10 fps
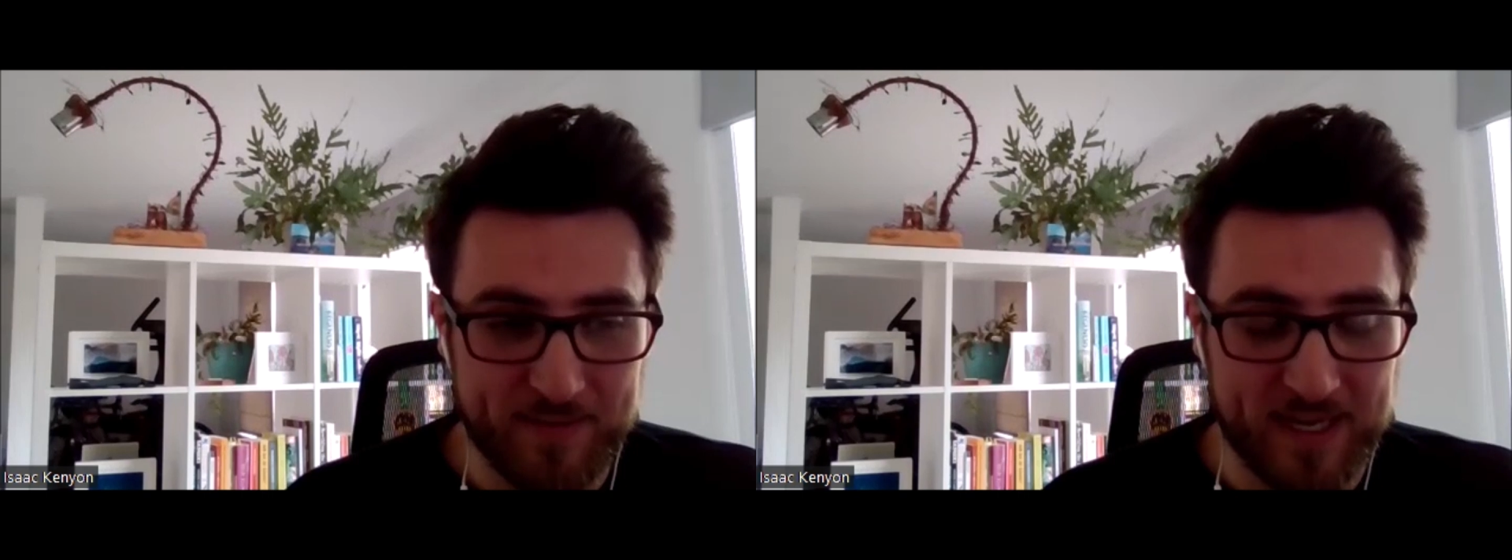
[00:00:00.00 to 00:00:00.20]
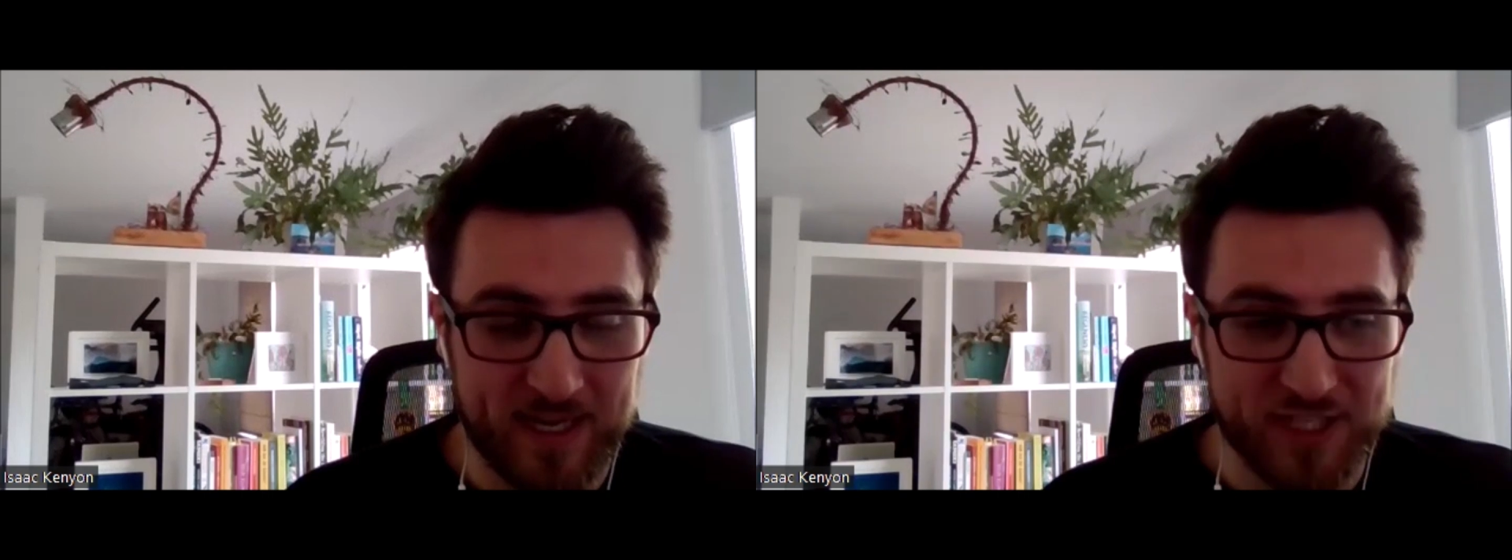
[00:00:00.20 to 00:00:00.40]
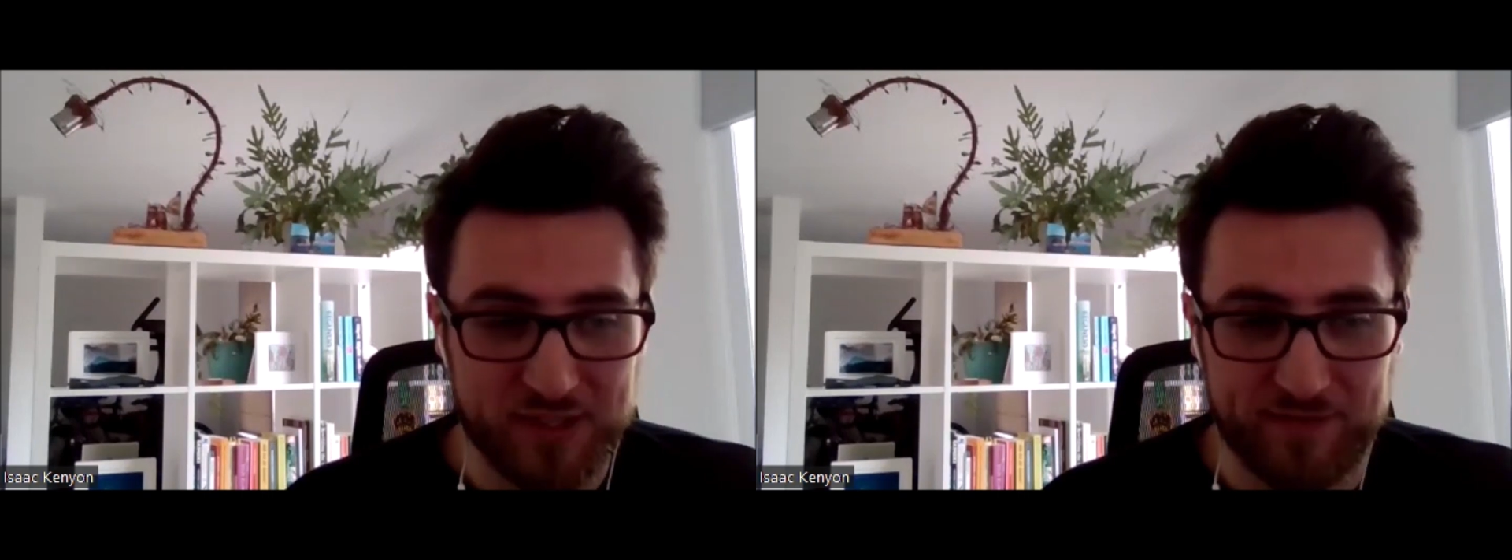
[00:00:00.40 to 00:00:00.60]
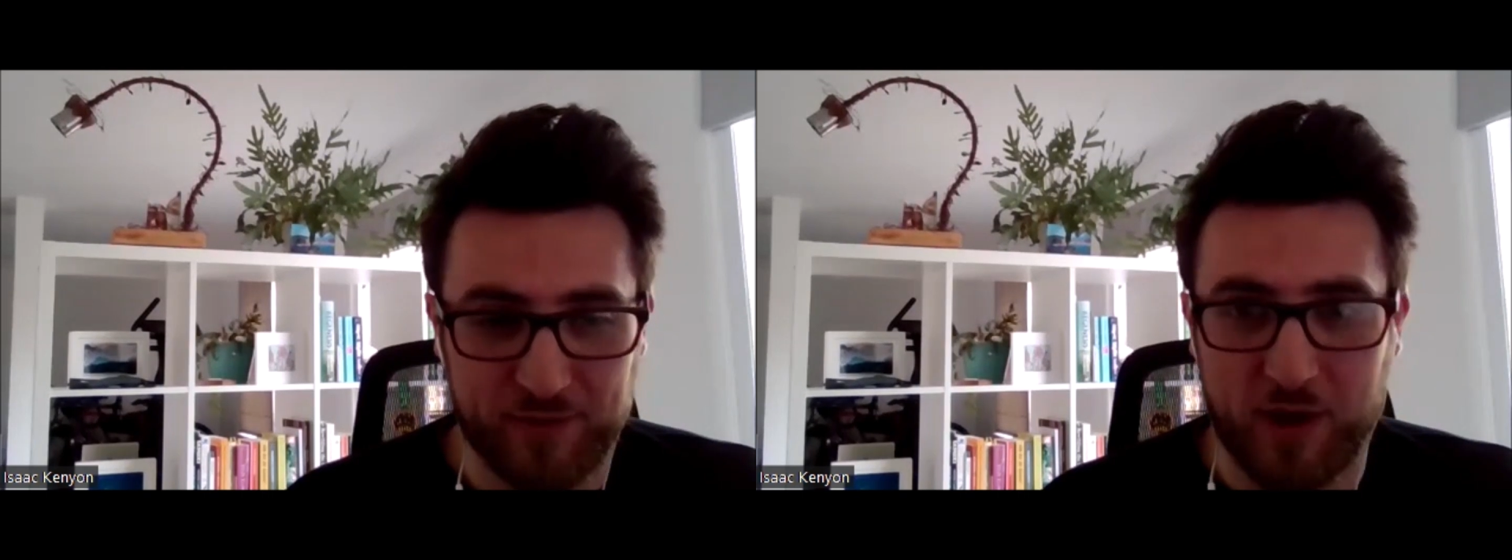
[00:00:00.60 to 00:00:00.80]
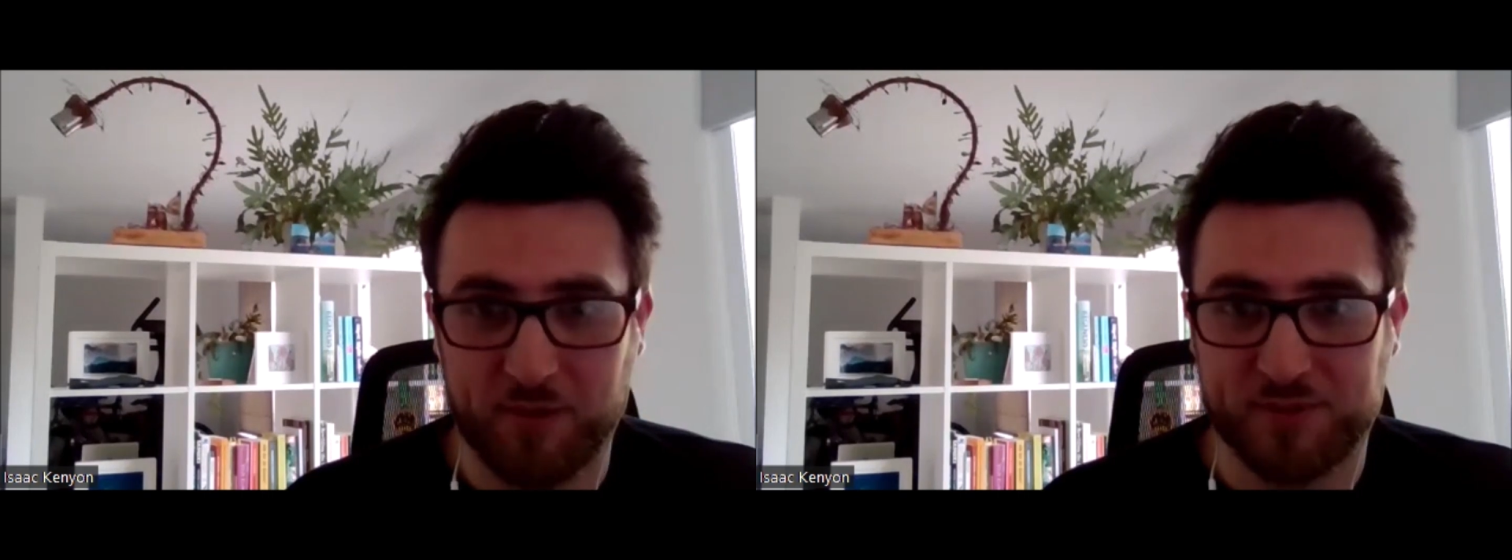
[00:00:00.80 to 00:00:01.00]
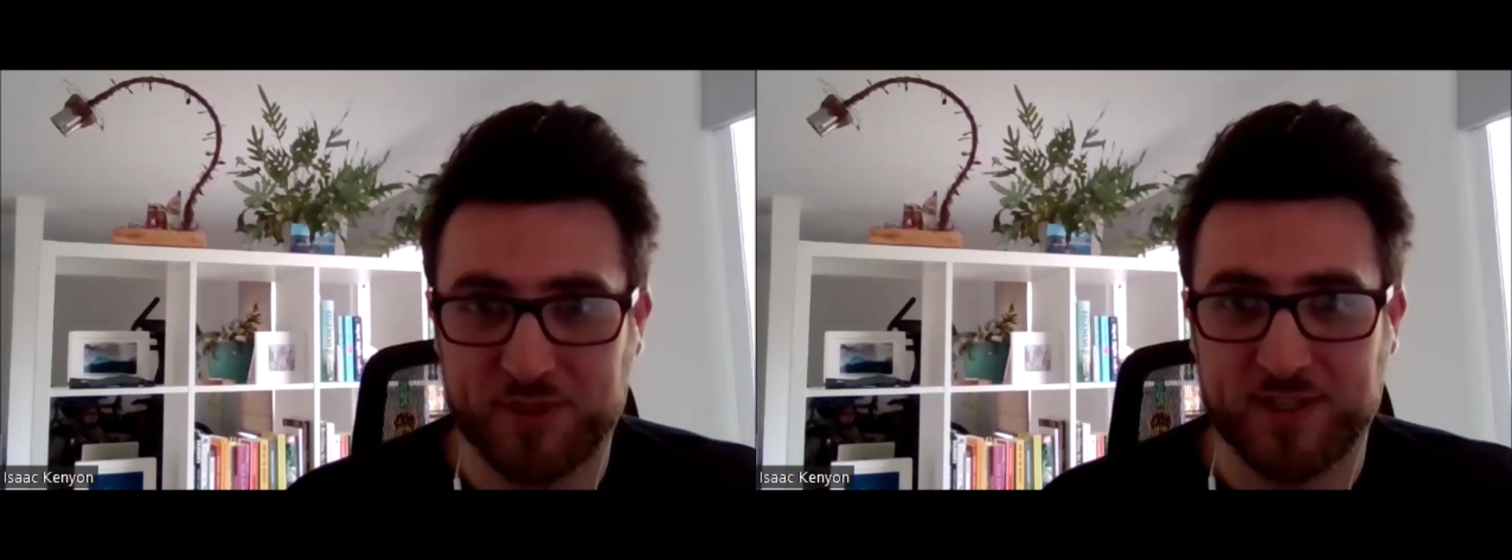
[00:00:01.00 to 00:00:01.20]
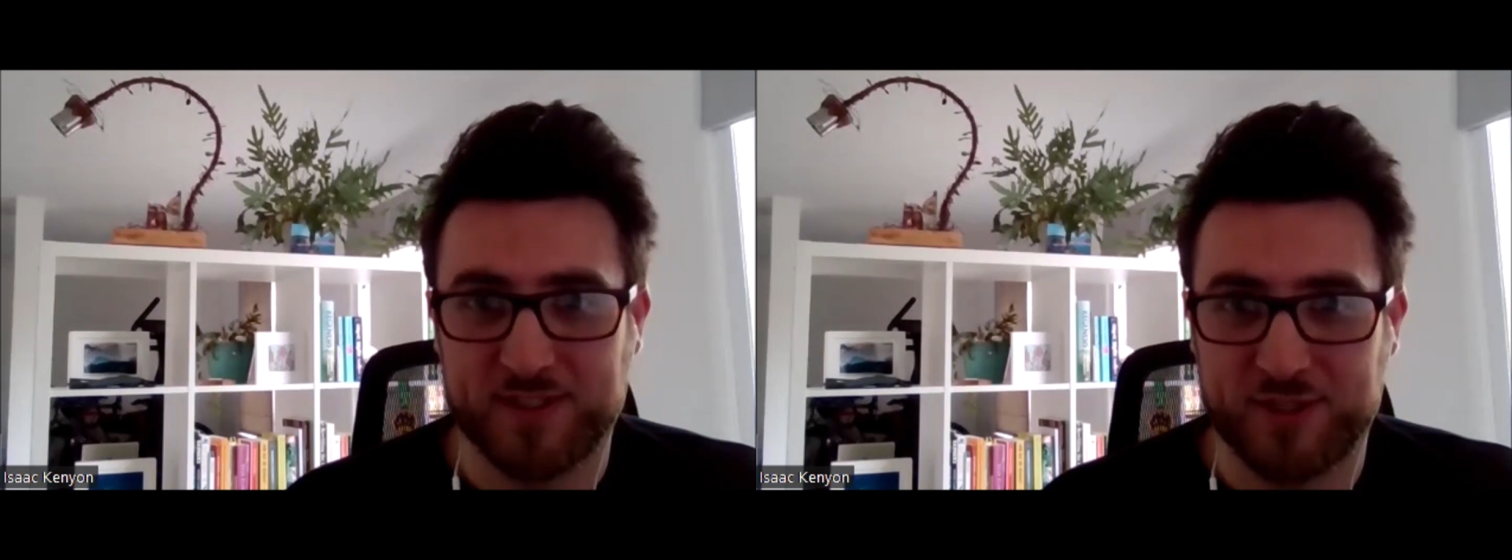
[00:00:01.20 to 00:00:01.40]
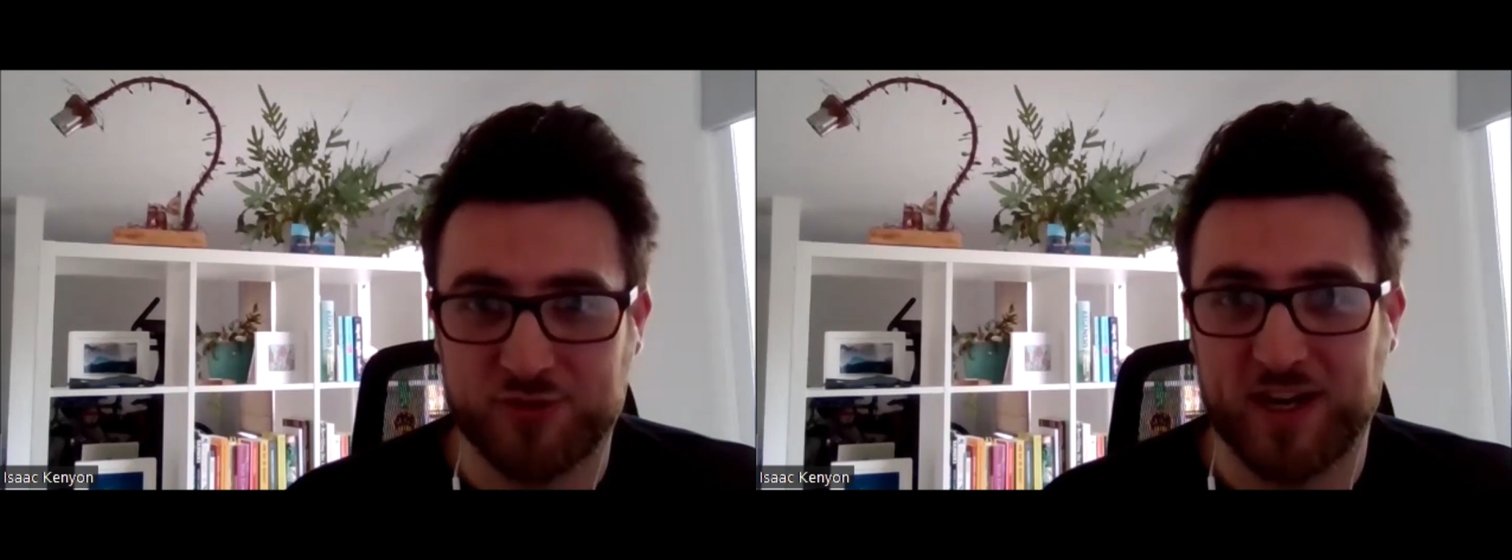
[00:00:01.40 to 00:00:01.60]
me, and I actually thought I was going
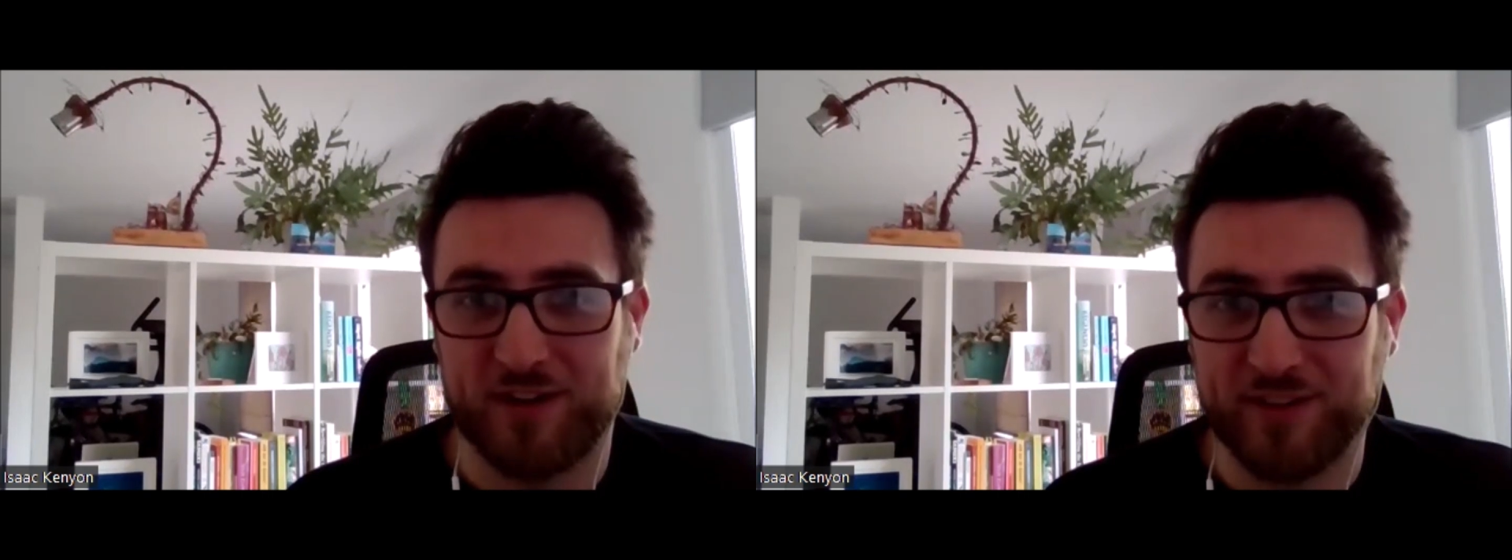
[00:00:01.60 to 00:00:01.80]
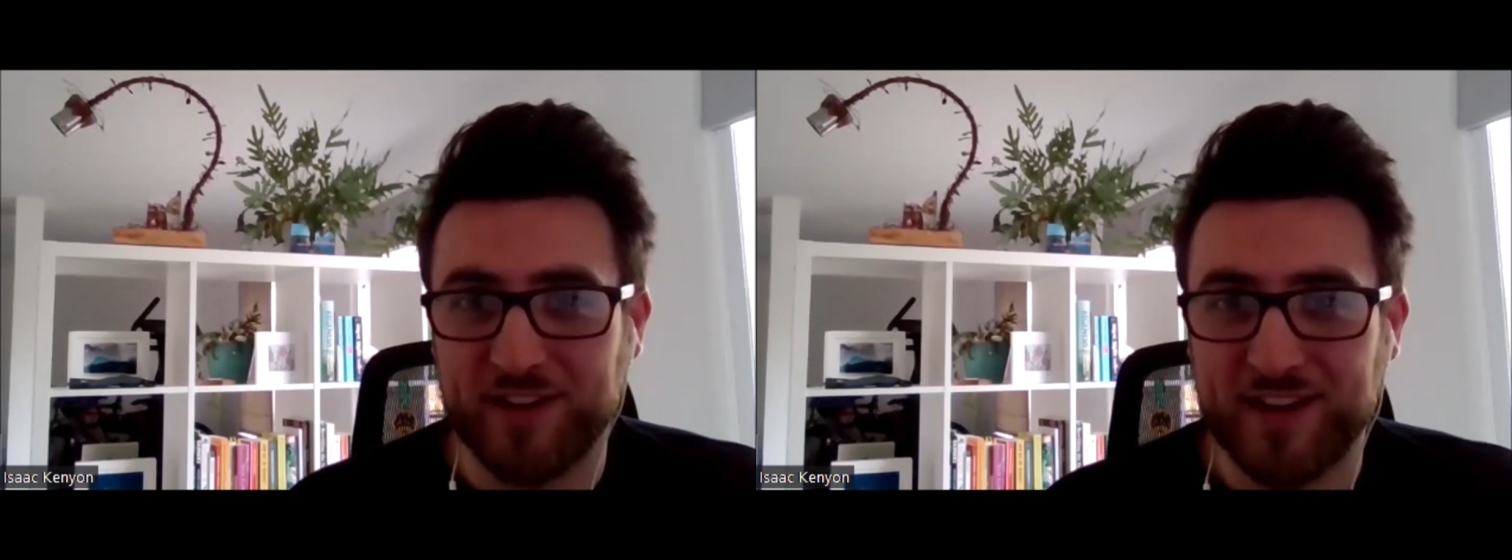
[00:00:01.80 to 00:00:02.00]
to drown